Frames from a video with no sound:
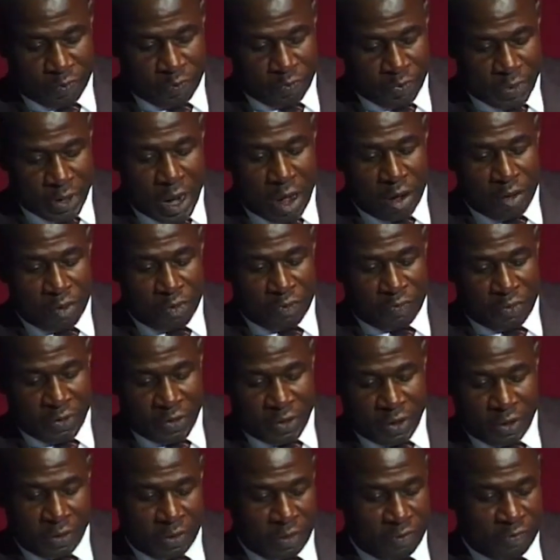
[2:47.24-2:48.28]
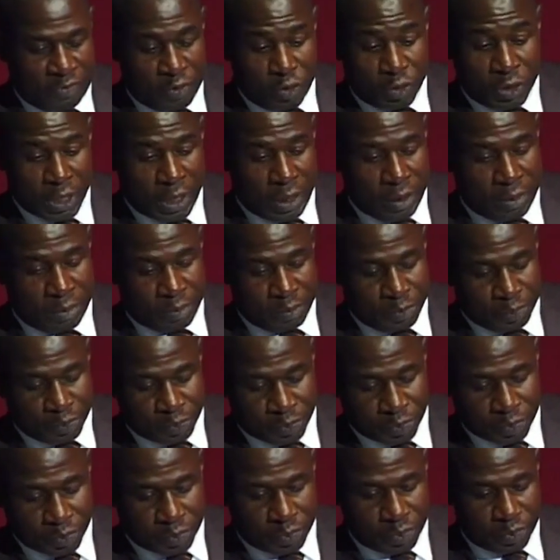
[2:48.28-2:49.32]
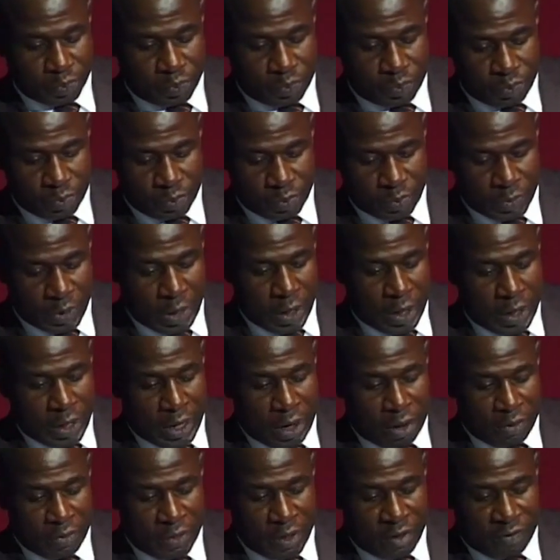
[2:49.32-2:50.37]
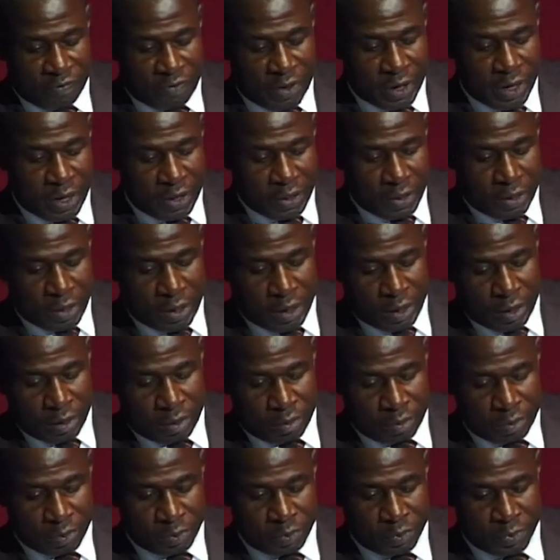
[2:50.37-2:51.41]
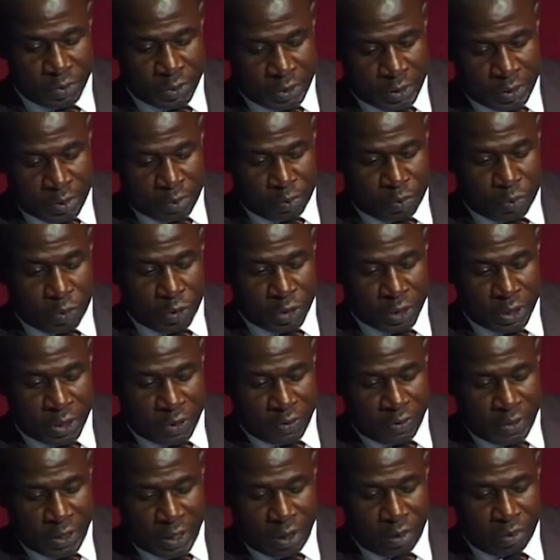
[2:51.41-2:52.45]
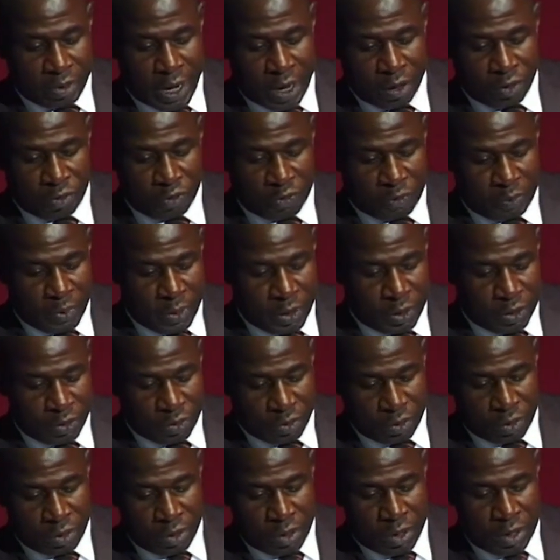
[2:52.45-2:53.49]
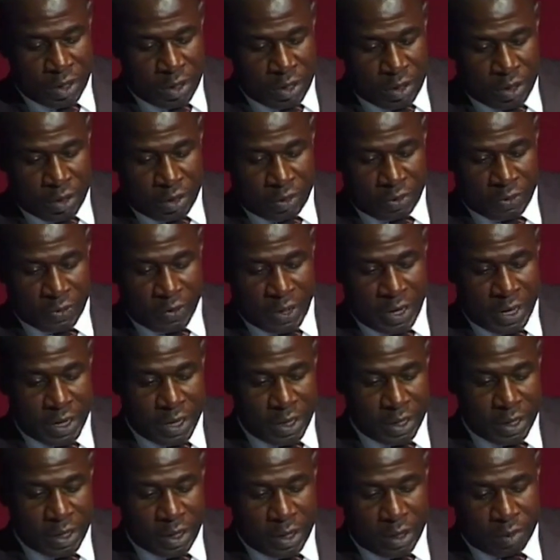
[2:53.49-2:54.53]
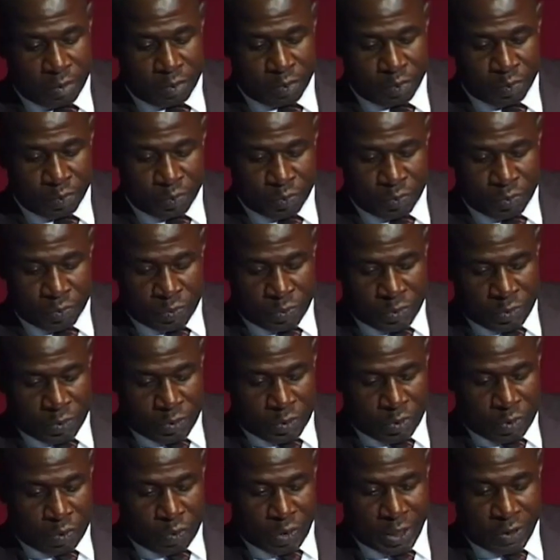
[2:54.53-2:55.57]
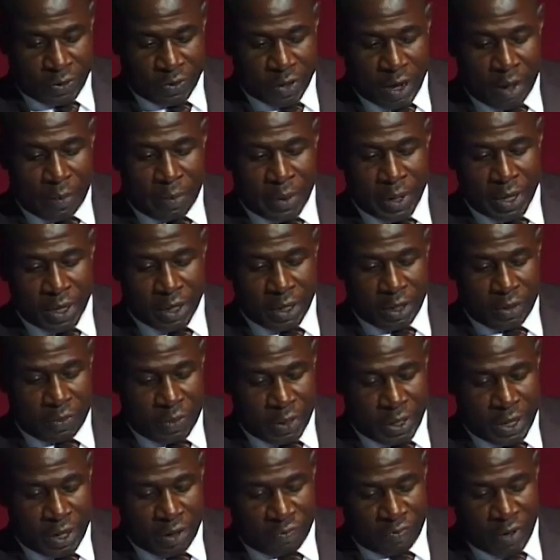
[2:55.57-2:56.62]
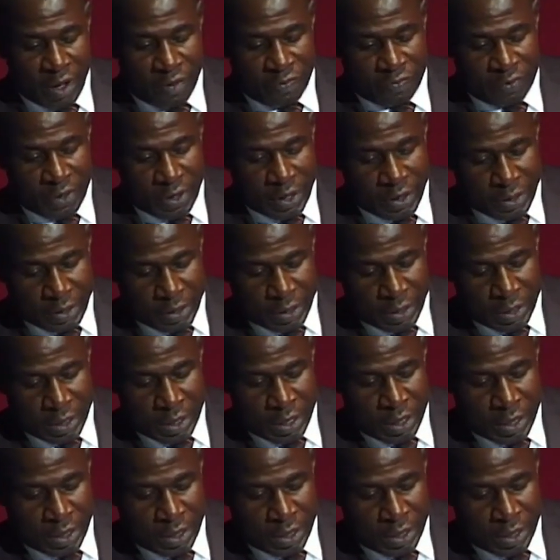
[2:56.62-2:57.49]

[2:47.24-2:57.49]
now versus the future. Now, there are various projects that I would like to speak to concerning what is happening in the next 5 years.